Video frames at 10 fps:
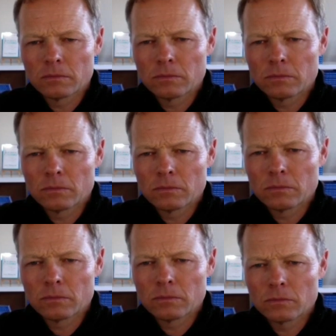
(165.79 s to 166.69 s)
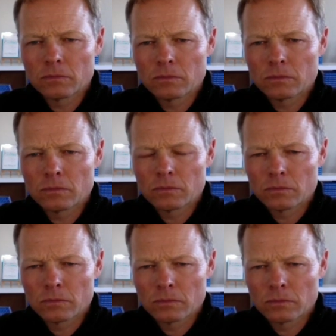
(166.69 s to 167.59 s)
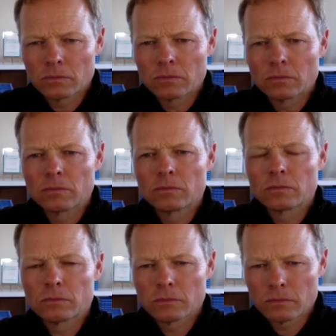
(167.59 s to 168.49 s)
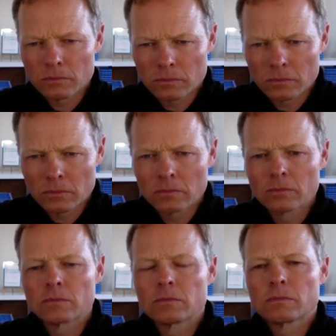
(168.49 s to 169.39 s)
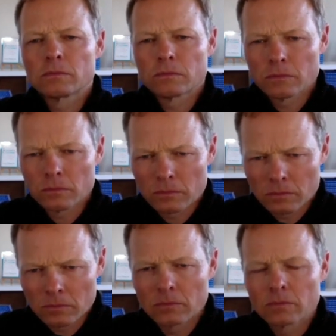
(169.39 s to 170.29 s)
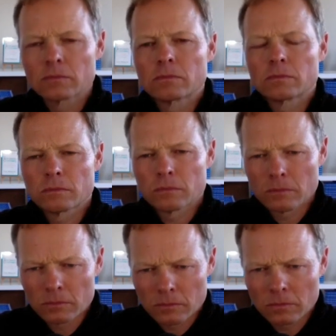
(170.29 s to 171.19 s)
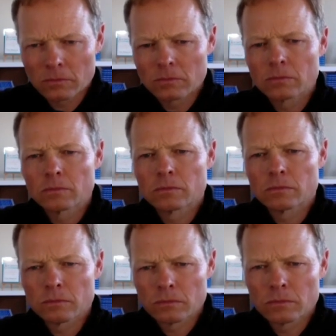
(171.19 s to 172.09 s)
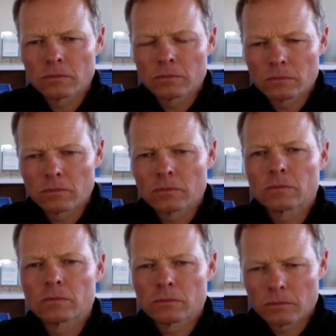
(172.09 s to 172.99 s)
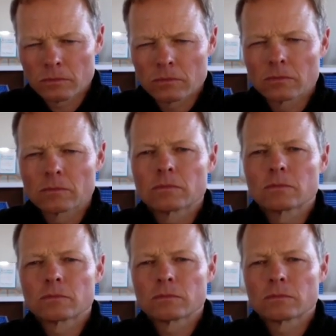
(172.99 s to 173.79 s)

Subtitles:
This person isn't speaking.